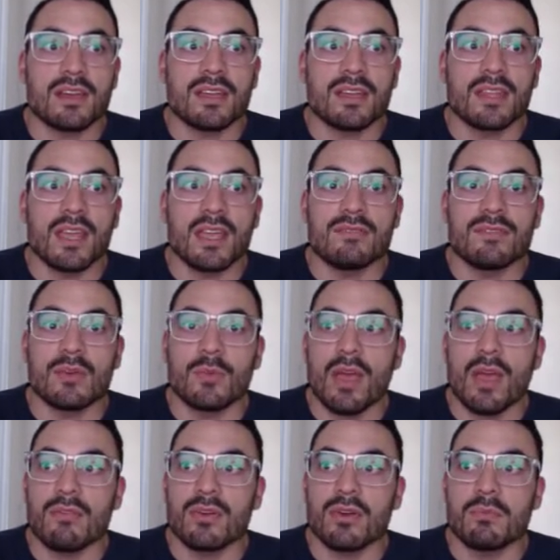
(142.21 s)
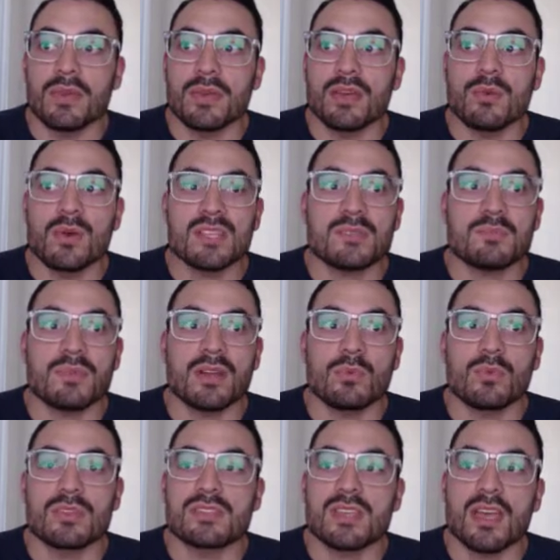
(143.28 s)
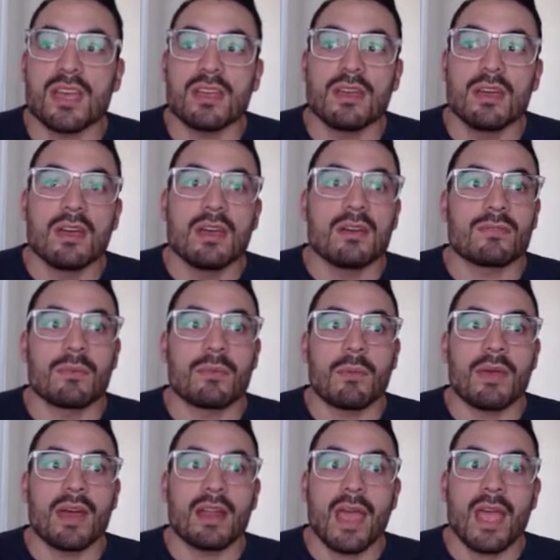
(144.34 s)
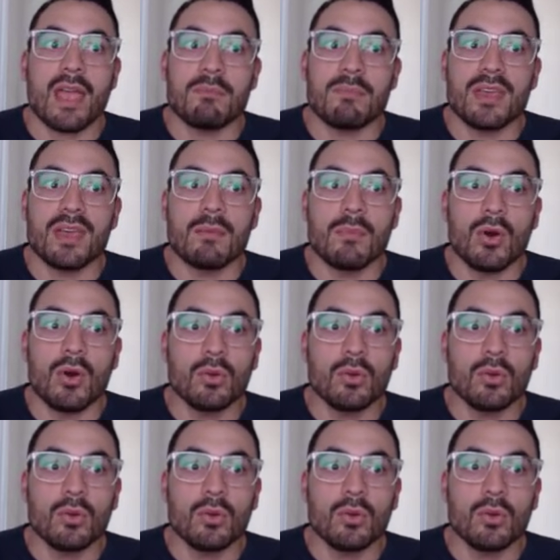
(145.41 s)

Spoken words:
in the evening we haven't got bigger ones, but I would say from about 8 p.m.